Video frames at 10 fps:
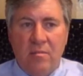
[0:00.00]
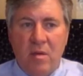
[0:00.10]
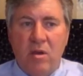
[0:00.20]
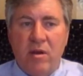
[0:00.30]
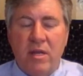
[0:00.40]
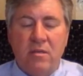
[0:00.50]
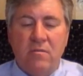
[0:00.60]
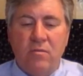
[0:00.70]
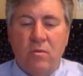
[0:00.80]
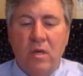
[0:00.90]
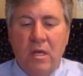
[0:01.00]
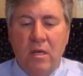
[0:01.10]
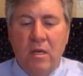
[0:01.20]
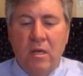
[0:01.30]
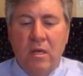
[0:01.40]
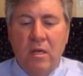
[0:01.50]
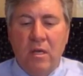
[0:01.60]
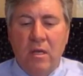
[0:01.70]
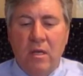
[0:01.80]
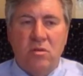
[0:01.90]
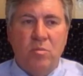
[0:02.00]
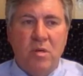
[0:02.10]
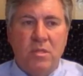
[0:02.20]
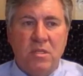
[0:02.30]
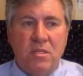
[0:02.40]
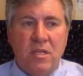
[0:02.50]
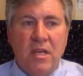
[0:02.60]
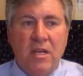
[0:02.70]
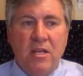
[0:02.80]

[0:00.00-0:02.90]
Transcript: immigrating for exchange control purposes.